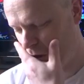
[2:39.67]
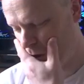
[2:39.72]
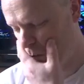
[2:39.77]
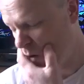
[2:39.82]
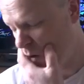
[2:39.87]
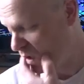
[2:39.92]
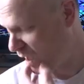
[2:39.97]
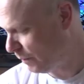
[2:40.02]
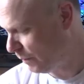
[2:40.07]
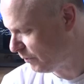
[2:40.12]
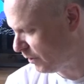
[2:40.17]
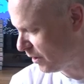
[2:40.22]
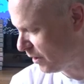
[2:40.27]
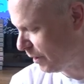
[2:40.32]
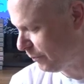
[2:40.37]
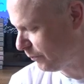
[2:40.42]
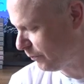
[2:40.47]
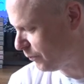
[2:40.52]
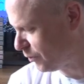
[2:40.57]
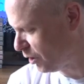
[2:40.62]
One game did
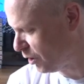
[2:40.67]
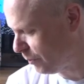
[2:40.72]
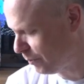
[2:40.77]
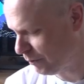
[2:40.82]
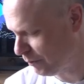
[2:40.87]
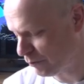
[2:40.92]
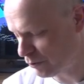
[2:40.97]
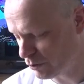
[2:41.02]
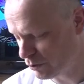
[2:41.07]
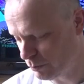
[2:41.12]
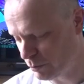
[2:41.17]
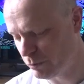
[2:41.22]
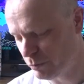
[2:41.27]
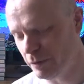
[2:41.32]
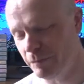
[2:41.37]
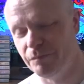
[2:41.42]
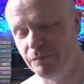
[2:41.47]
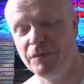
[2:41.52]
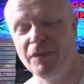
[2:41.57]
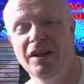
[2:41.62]
come from Germany, I'm not sure which
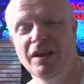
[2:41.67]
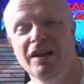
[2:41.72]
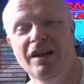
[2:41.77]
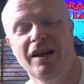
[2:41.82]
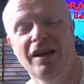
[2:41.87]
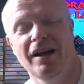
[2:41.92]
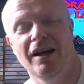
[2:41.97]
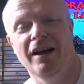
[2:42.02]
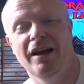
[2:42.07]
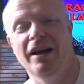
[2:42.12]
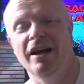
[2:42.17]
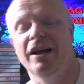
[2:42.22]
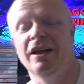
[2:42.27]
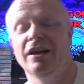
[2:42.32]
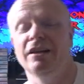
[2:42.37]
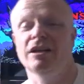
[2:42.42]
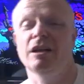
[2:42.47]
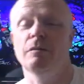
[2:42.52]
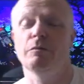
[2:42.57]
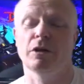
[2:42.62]
one.
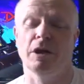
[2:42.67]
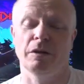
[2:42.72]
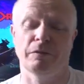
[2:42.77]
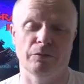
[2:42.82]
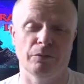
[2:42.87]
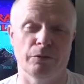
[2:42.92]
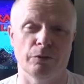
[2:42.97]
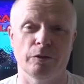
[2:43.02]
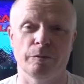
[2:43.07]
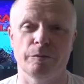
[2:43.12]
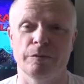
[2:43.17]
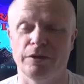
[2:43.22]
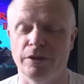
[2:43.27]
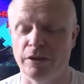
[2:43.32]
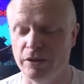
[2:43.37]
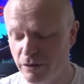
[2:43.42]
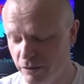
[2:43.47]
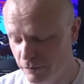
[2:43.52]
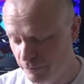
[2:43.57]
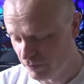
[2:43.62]
A couple came from Europe in the
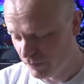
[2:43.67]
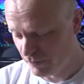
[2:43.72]
end.